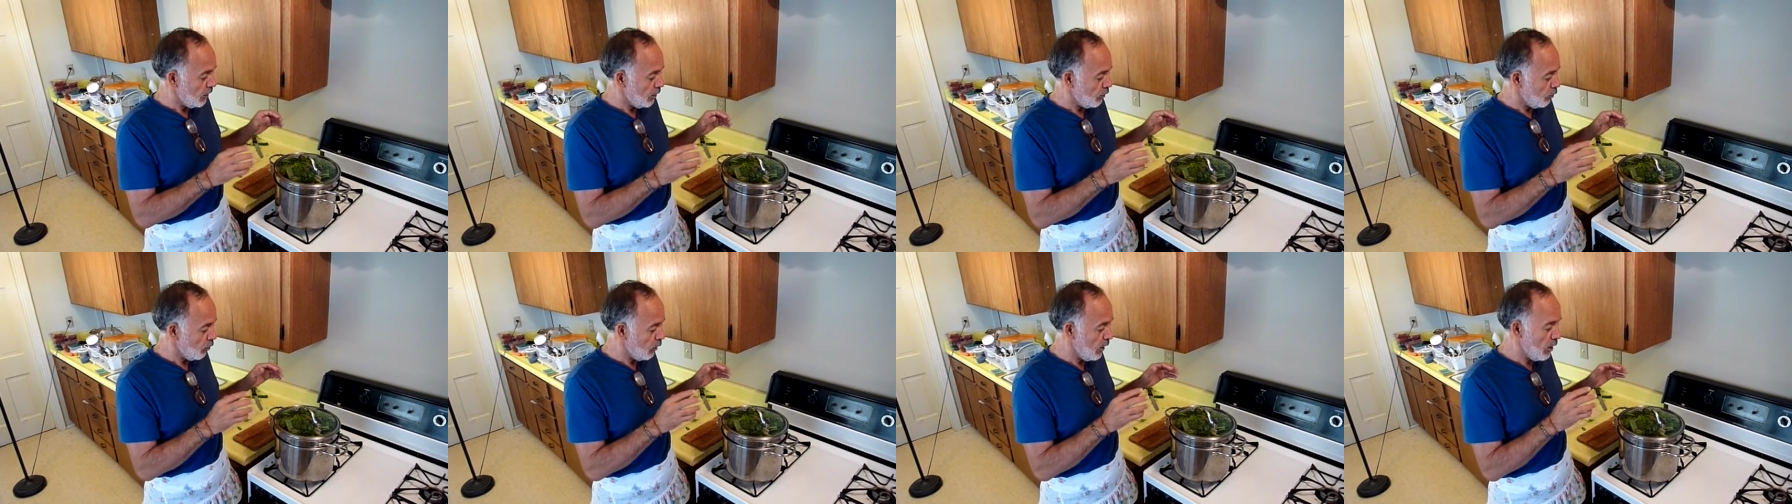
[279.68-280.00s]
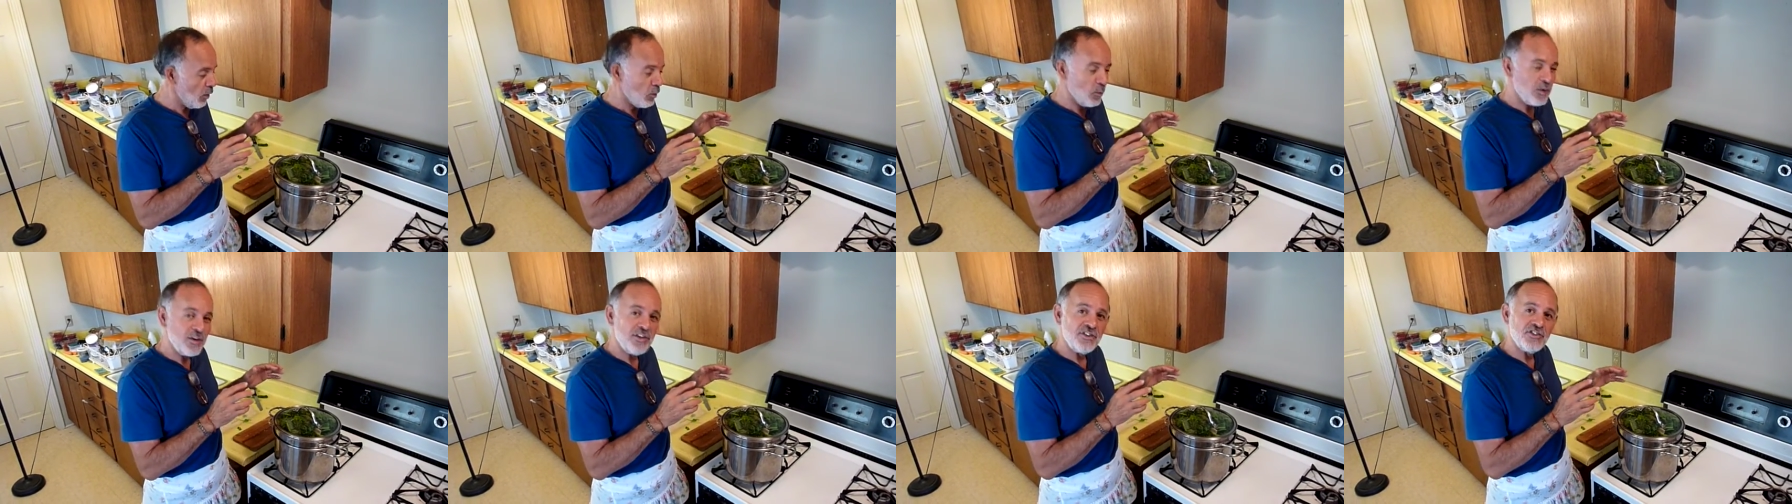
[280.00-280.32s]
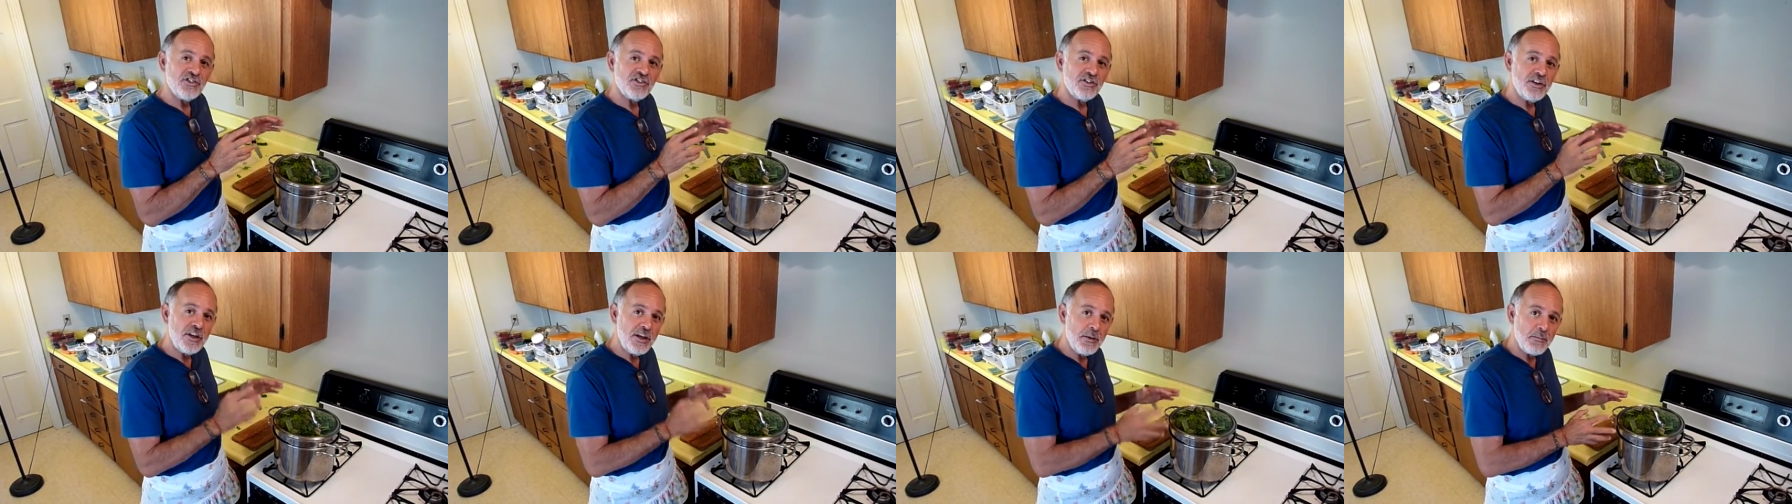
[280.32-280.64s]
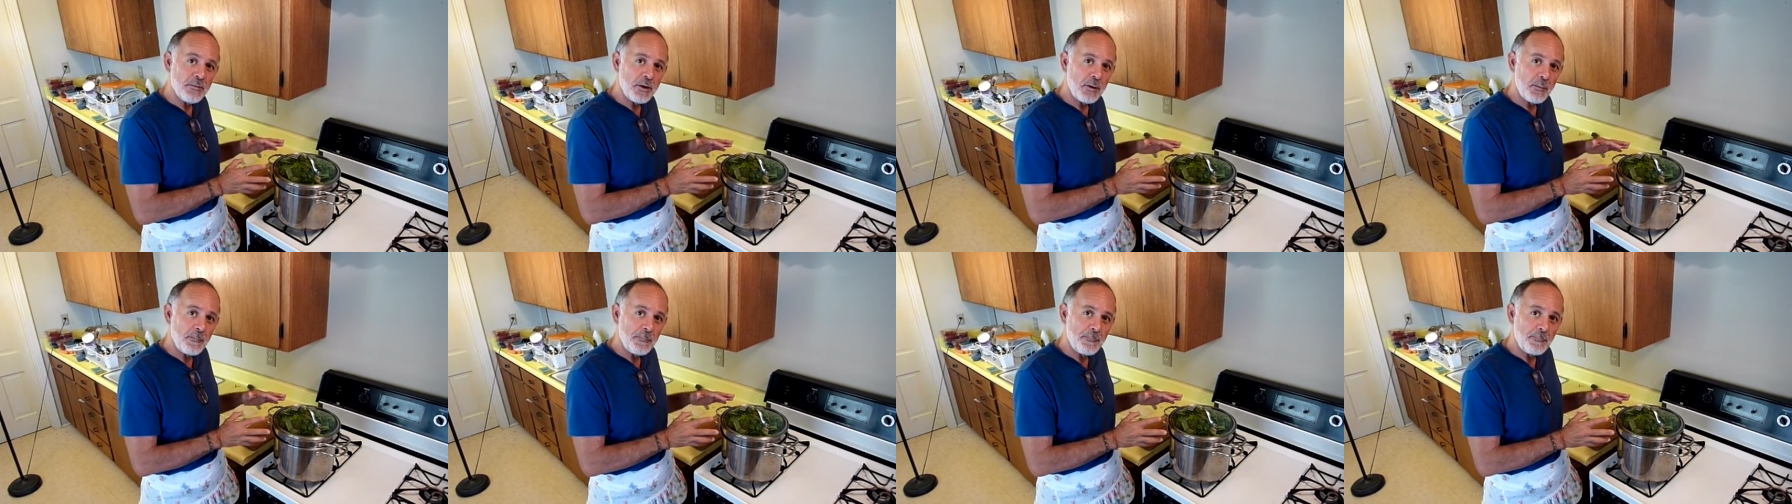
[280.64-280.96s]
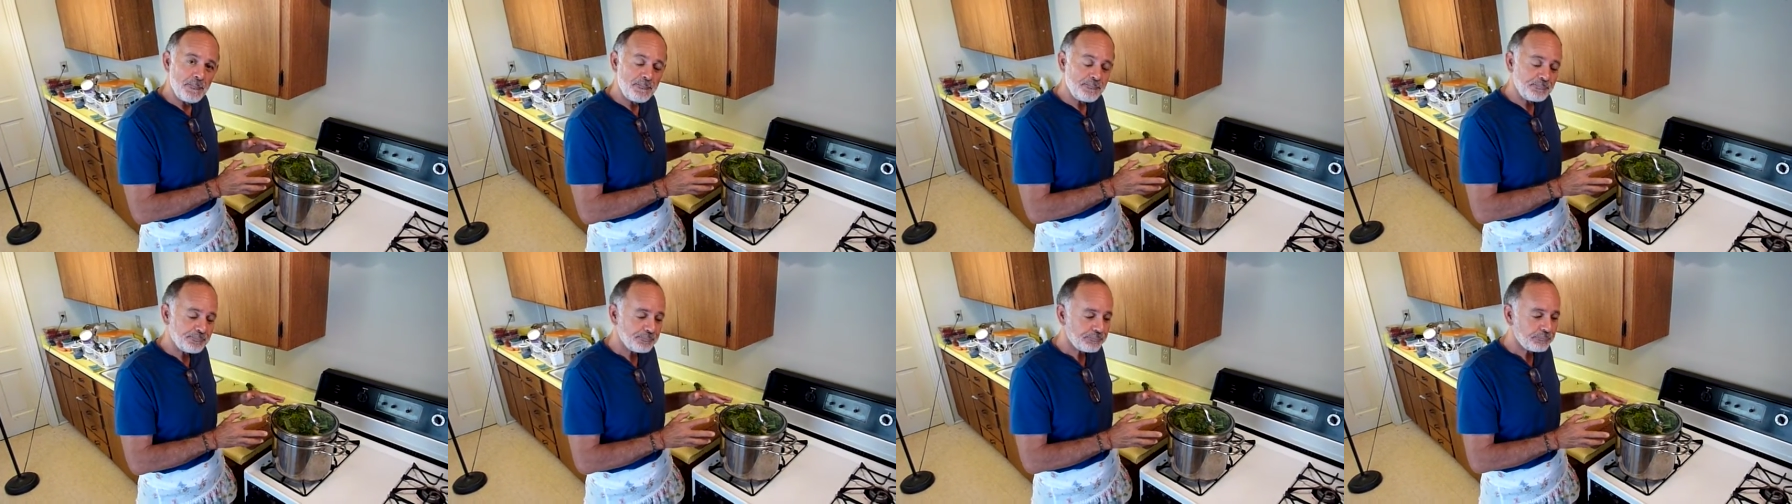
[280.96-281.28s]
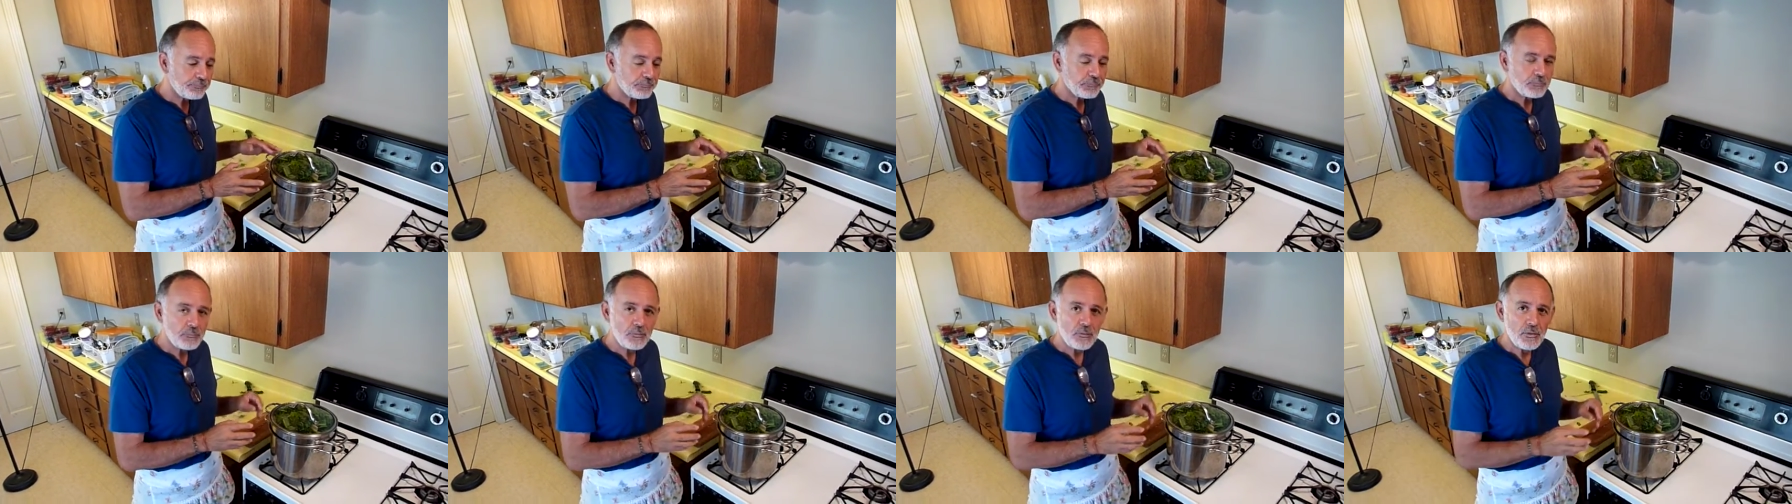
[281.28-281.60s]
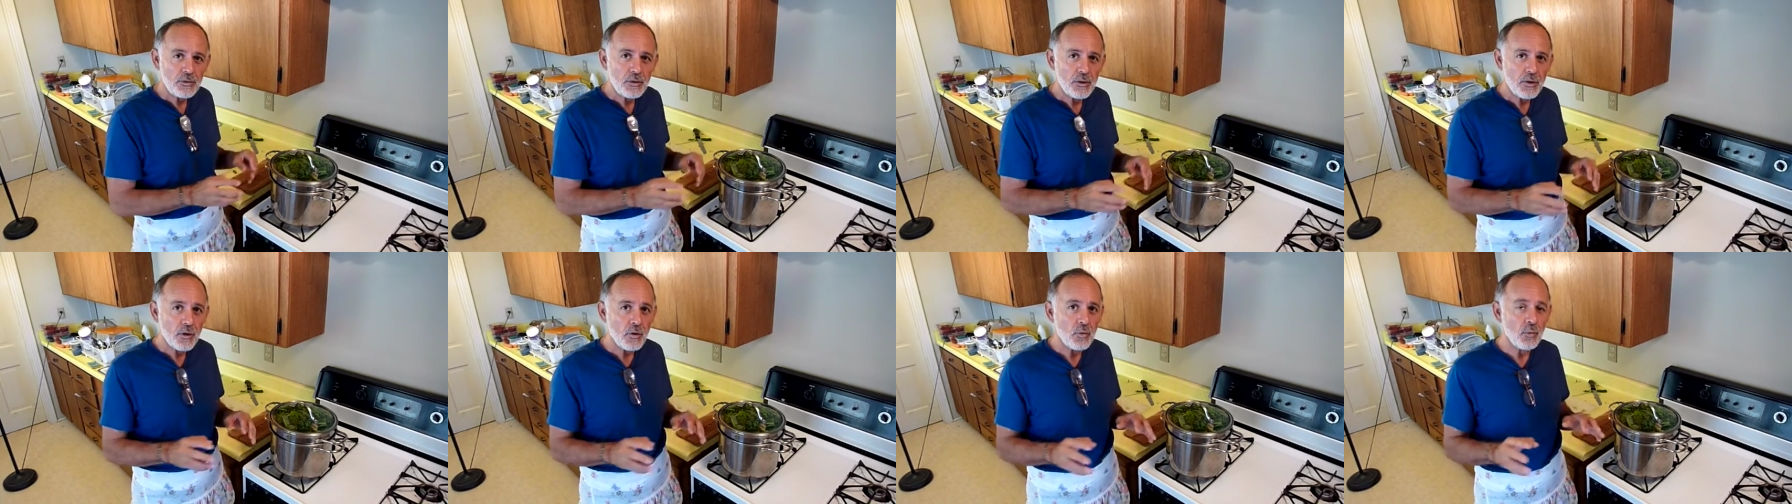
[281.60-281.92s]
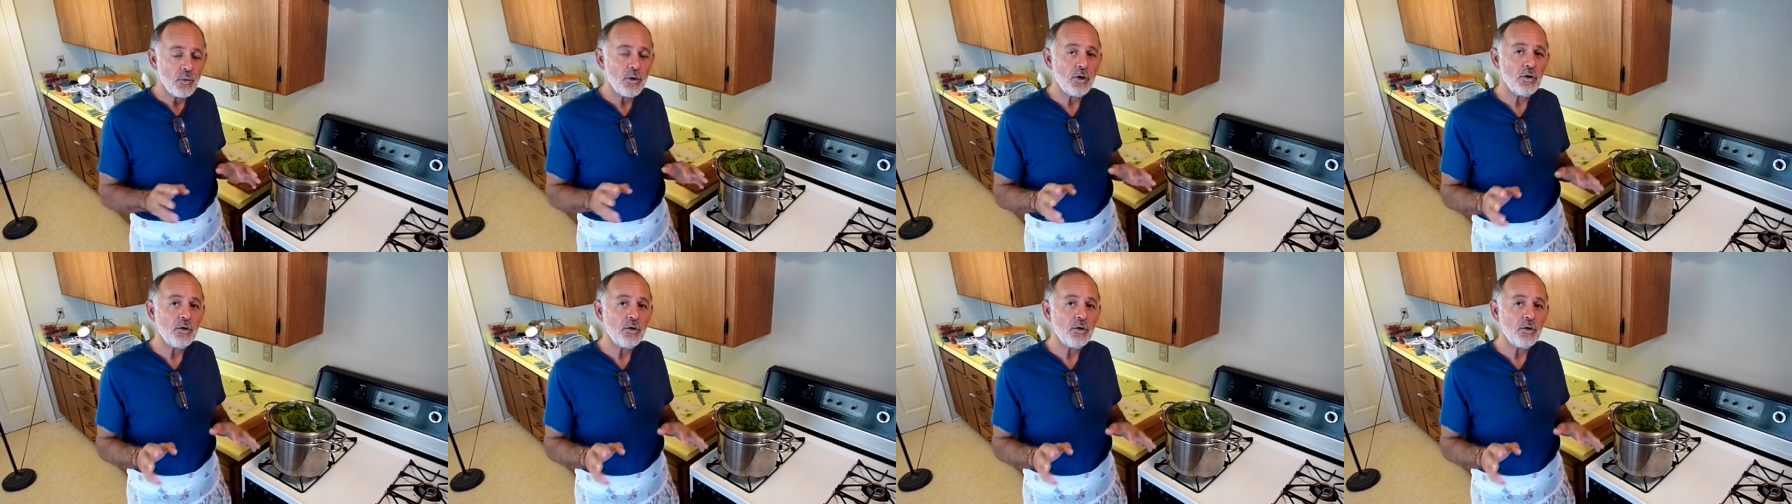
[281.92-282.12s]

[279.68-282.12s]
when we steam them, we